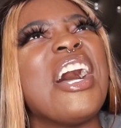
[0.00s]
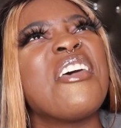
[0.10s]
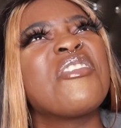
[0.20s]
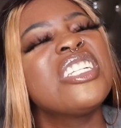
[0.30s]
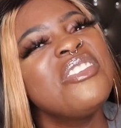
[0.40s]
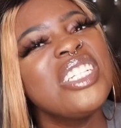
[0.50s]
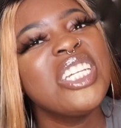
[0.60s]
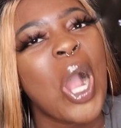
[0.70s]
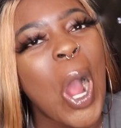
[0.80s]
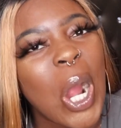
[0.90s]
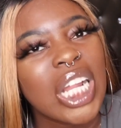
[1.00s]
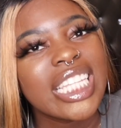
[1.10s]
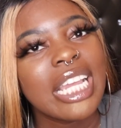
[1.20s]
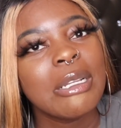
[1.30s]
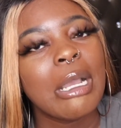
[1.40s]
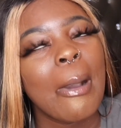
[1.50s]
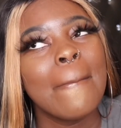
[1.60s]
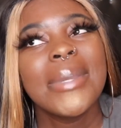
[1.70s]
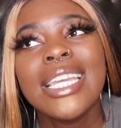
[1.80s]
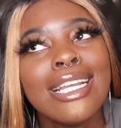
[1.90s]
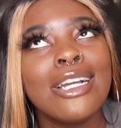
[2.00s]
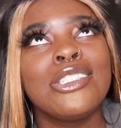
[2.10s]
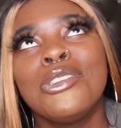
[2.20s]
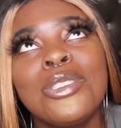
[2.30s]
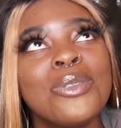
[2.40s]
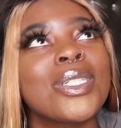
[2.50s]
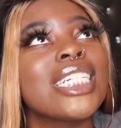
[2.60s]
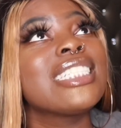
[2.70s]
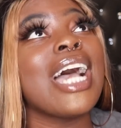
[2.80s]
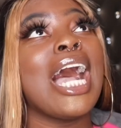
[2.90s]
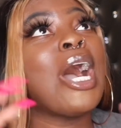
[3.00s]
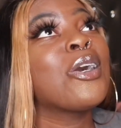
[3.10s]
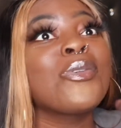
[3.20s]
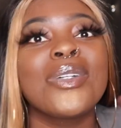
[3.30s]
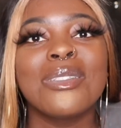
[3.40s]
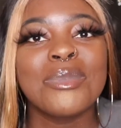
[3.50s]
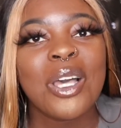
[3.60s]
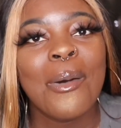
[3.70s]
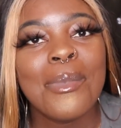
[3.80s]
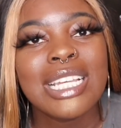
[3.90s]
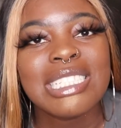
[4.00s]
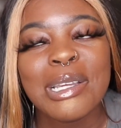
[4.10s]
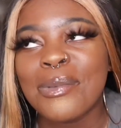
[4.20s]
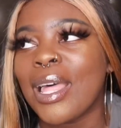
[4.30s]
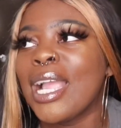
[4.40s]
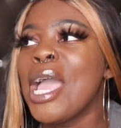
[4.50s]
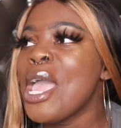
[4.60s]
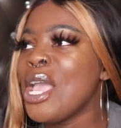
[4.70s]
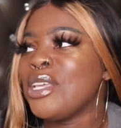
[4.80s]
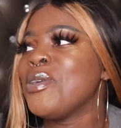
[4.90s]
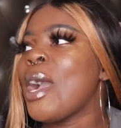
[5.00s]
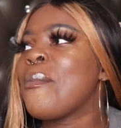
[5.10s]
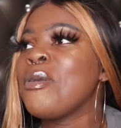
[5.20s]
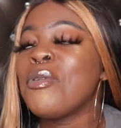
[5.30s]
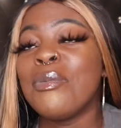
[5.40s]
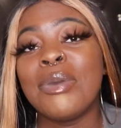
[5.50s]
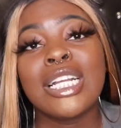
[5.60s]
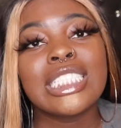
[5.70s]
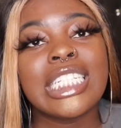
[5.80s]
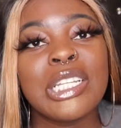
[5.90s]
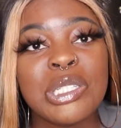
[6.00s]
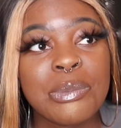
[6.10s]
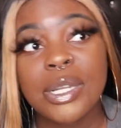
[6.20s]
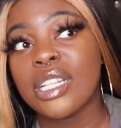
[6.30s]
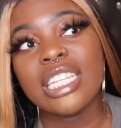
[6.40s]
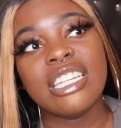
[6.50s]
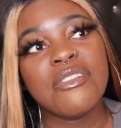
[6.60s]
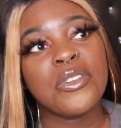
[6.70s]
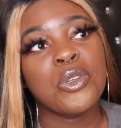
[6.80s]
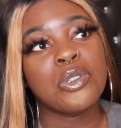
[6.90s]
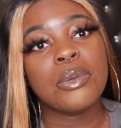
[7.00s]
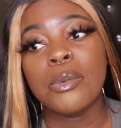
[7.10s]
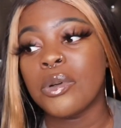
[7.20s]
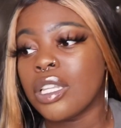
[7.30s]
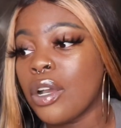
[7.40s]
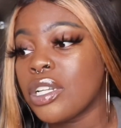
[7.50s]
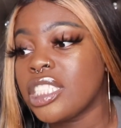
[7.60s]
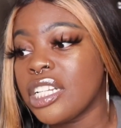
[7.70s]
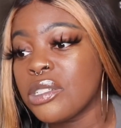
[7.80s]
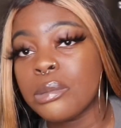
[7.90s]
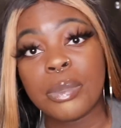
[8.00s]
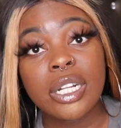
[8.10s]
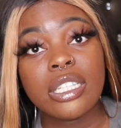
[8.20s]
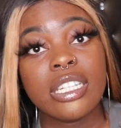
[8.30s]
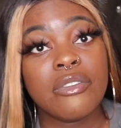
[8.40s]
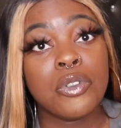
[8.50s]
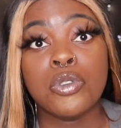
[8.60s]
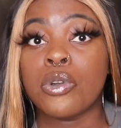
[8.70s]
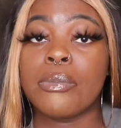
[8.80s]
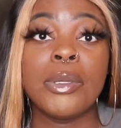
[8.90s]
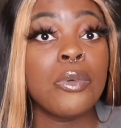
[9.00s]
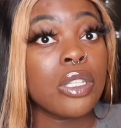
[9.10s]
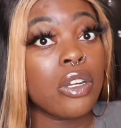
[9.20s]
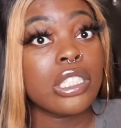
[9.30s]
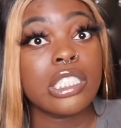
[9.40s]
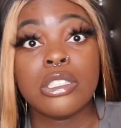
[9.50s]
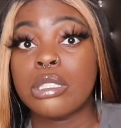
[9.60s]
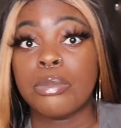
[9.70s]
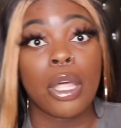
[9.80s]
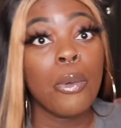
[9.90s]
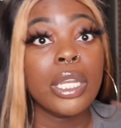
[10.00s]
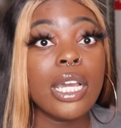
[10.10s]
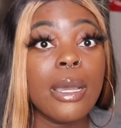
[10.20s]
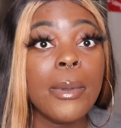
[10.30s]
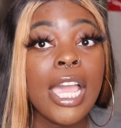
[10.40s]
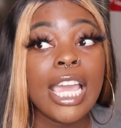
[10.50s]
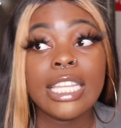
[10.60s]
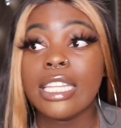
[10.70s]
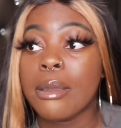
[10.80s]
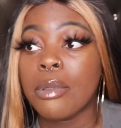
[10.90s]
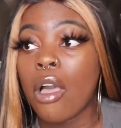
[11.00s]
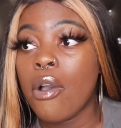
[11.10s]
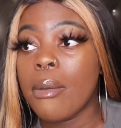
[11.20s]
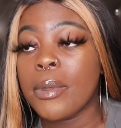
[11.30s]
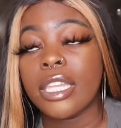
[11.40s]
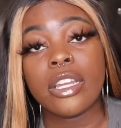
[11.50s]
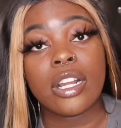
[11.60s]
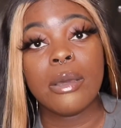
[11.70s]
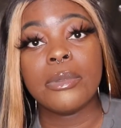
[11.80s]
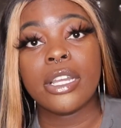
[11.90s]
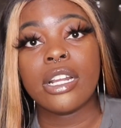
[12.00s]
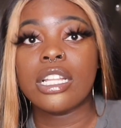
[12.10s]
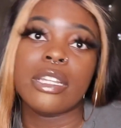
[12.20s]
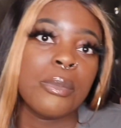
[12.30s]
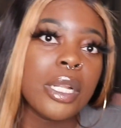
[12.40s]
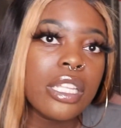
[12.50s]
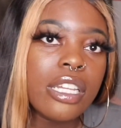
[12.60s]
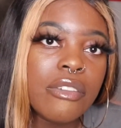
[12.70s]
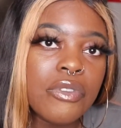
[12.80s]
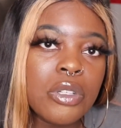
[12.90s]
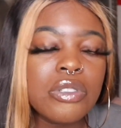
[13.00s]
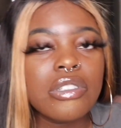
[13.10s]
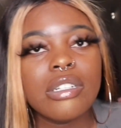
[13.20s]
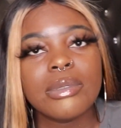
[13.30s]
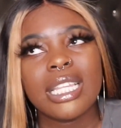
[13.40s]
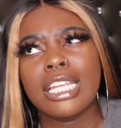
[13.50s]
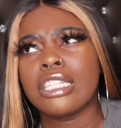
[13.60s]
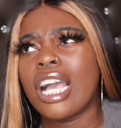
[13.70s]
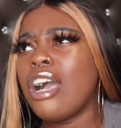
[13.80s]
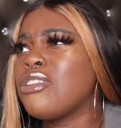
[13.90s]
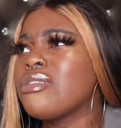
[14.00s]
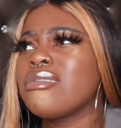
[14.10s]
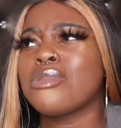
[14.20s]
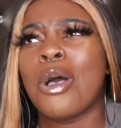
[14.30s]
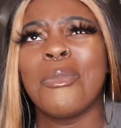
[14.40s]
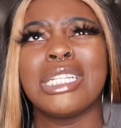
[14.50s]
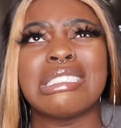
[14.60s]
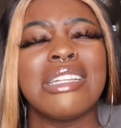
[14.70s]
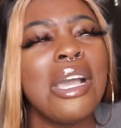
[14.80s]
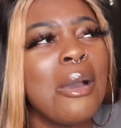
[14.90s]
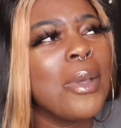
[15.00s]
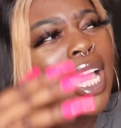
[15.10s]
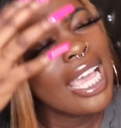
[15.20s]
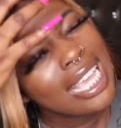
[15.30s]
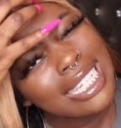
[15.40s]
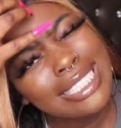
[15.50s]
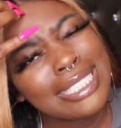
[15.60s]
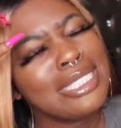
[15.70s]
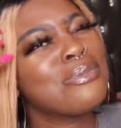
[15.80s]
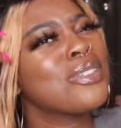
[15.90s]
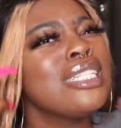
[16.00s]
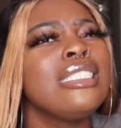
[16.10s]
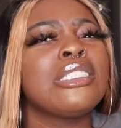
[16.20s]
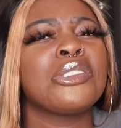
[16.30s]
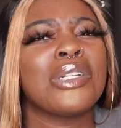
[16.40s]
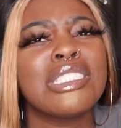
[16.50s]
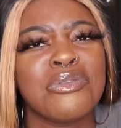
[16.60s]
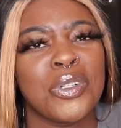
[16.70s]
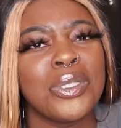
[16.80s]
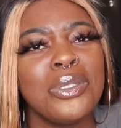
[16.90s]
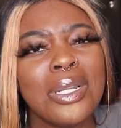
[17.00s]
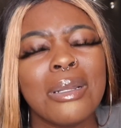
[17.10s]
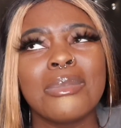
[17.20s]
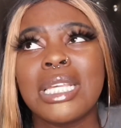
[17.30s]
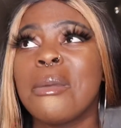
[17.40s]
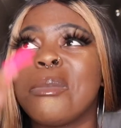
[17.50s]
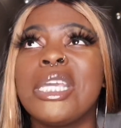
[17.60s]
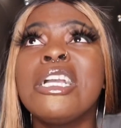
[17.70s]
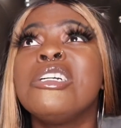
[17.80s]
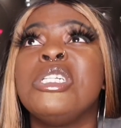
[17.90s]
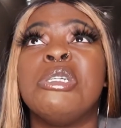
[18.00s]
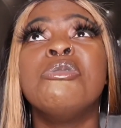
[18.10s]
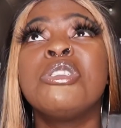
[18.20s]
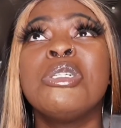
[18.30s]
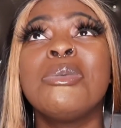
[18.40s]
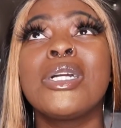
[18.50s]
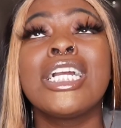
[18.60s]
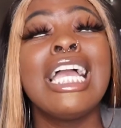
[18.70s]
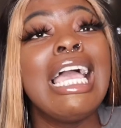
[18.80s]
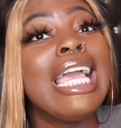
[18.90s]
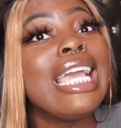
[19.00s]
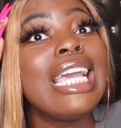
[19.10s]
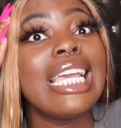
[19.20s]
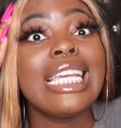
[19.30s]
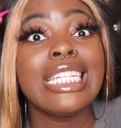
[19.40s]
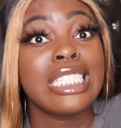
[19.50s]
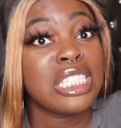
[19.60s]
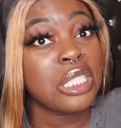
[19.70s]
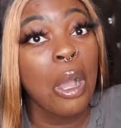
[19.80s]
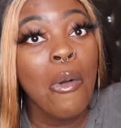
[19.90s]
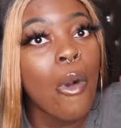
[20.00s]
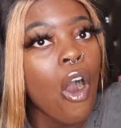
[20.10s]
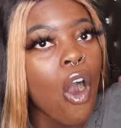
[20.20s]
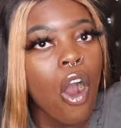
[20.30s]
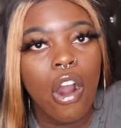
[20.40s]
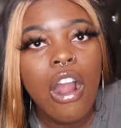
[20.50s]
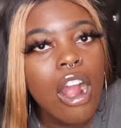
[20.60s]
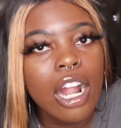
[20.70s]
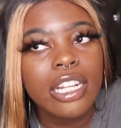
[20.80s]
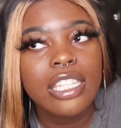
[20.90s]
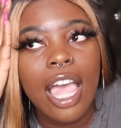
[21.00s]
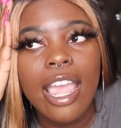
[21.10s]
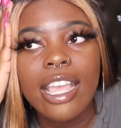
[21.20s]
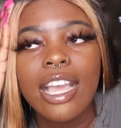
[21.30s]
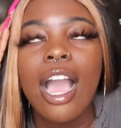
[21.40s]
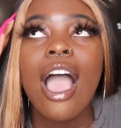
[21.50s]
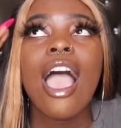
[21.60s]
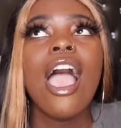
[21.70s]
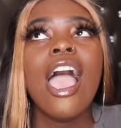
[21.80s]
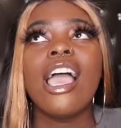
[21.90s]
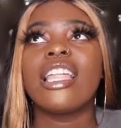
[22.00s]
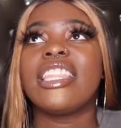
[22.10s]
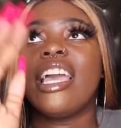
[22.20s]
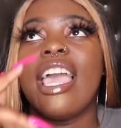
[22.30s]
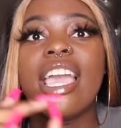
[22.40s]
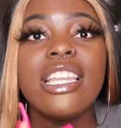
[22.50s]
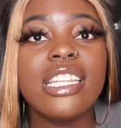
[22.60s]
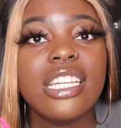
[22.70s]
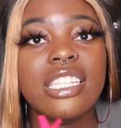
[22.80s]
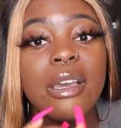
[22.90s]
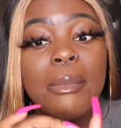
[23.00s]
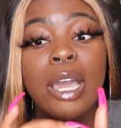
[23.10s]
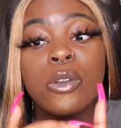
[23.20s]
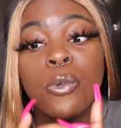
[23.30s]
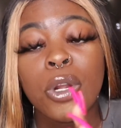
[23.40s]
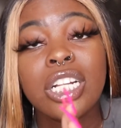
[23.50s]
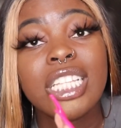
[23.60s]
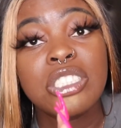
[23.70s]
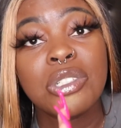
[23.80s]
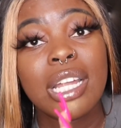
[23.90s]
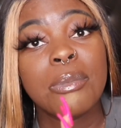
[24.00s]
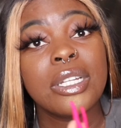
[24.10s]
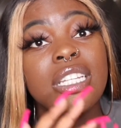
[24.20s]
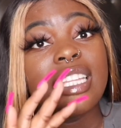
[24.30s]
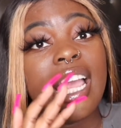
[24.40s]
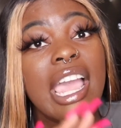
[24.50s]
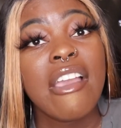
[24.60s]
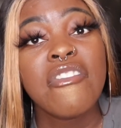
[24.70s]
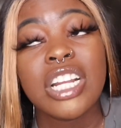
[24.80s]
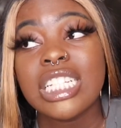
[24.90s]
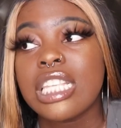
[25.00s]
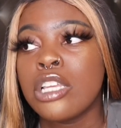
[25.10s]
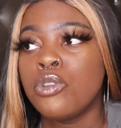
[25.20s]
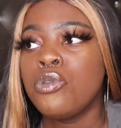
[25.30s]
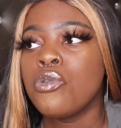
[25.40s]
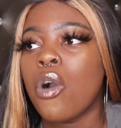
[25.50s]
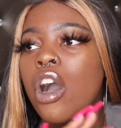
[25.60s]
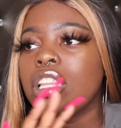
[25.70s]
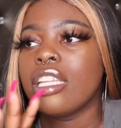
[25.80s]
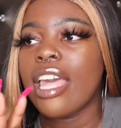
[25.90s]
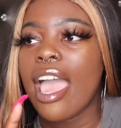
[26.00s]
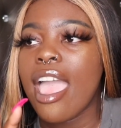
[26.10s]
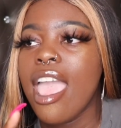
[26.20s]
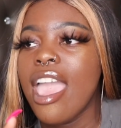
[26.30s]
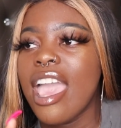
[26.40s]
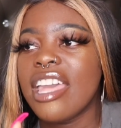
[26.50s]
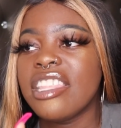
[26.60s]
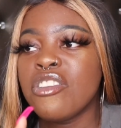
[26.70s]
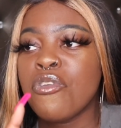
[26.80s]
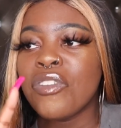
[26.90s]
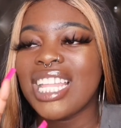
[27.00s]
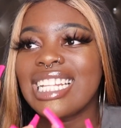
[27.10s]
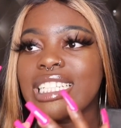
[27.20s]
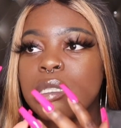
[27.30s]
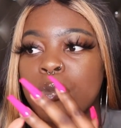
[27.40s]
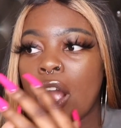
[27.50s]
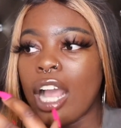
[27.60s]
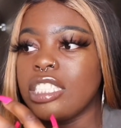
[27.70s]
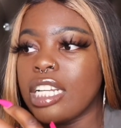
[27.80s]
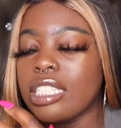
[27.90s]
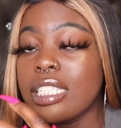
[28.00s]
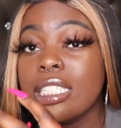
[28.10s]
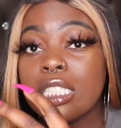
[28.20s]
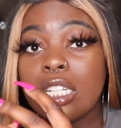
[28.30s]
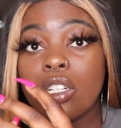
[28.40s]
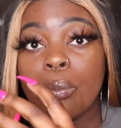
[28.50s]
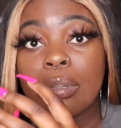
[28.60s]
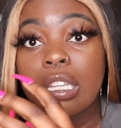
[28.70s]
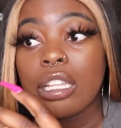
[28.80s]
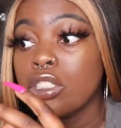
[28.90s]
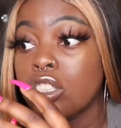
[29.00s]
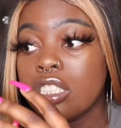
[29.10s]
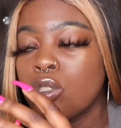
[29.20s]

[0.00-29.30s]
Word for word: really really hard like being a youtuber because the algorithms all messed up like you got people with bigger channels barely getting views people with lower channels barely getting views or people with lower channels blowing up and then they blow up and they're up there and they're barely getting views you know what i'm saying like the algorithms all messed up it's just really stressful you know what i'm saying being a youtuber is so hard like the editing, the amount of work that you got to put in, the effort. It's like you do all of that, and then you feel like this project is just gonna blow, just do